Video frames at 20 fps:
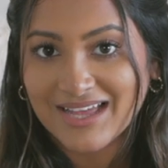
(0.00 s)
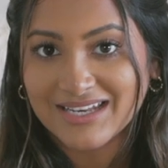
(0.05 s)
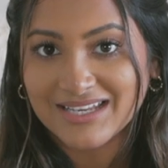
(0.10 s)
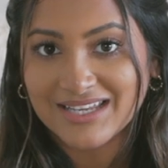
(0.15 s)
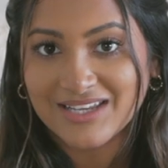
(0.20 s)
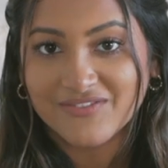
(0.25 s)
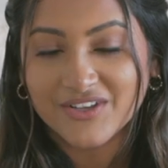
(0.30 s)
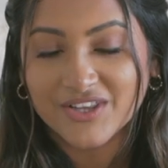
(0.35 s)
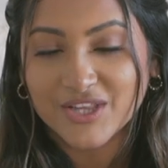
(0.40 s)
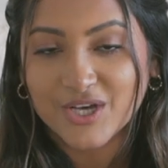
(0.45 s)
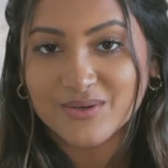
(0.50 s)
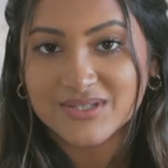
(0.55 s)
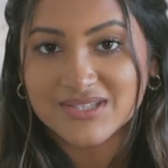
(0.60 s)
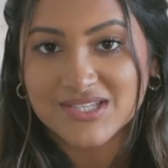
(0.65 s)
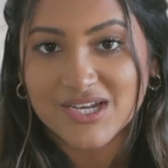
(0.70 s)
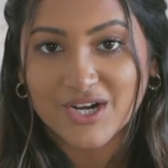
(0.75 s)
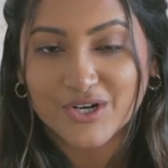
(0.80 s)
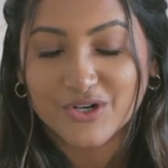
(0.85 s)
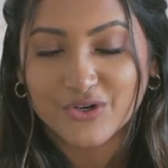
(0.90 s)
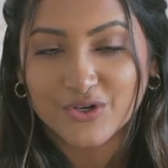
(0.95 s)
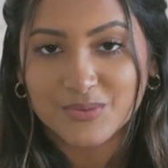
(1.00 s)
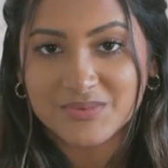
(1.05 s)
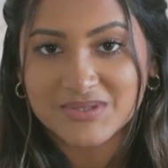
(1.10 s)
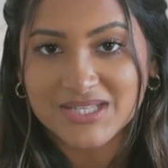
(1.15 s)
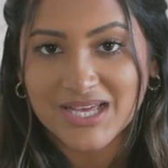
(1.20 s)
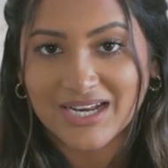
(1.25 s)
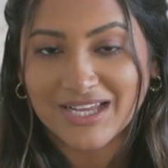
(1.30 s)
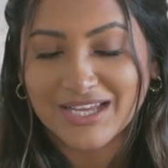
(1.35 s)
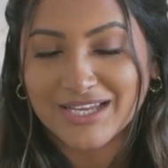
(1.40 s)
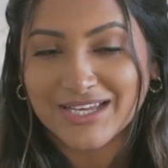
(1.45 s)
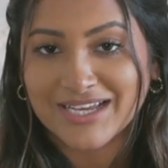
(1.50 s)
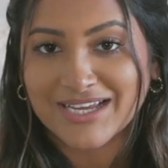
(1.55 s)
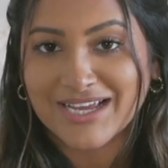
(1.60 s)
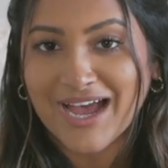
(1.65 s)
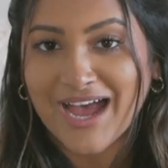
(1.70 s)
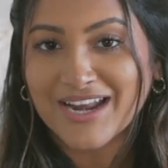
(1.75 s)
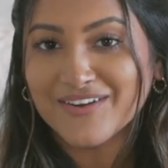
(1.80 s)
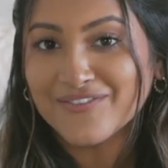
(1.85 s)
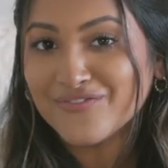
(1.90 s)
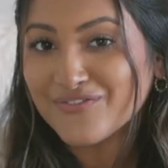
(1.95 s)
And even though it's not a group setting, it
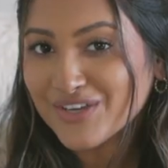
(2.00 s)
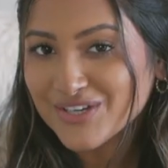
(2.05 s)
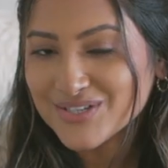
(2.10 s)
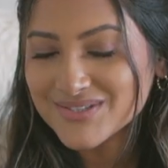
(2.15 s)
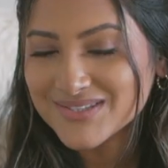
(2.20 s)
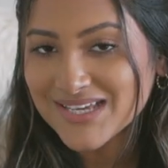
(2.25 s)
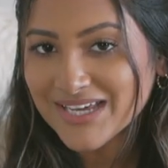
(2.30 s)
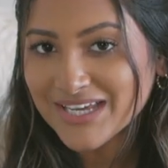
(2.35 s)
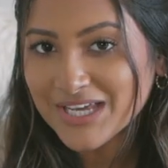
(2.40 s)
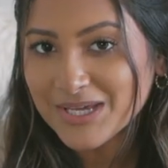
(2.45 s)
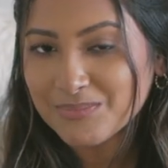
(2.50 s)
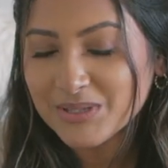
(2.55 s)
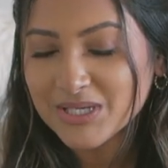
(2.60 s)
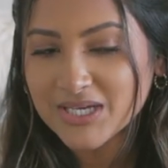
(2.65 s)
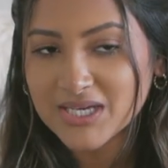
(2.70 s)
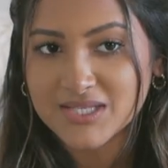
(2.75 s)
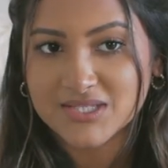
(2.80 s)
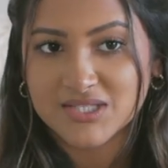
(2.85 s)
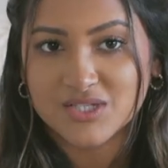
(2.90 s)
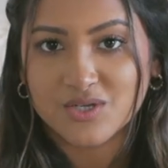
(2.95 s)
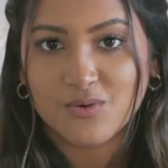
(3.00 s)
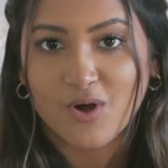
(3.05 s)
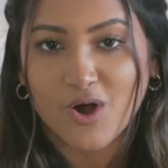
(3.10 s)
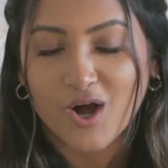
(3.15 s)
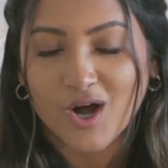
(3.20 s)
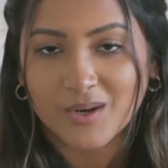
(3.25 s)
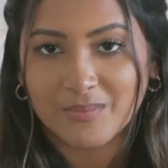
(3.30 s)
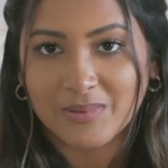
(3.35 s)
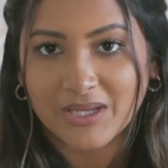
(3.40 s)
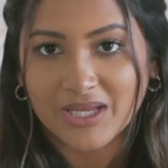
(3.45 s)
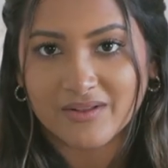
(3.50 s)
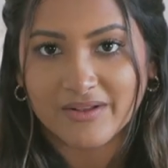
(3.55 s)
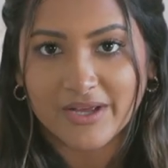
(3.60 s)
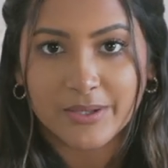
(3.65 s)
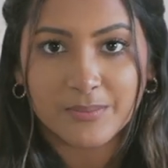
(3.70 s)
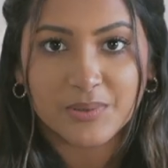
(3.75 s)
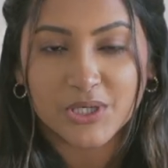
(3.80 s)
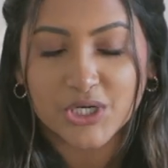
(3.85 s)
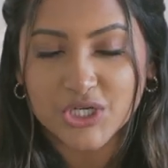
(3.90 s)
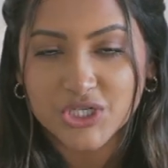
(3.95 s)
kind of feels like it because you are being
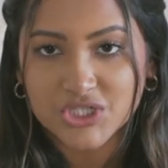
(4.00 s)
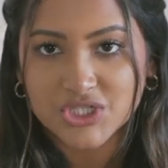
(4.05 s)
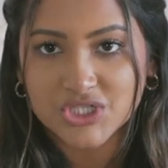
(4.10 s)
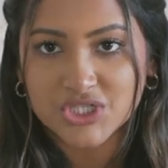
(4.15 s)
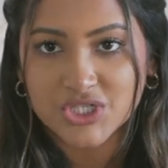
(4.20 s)
like pushed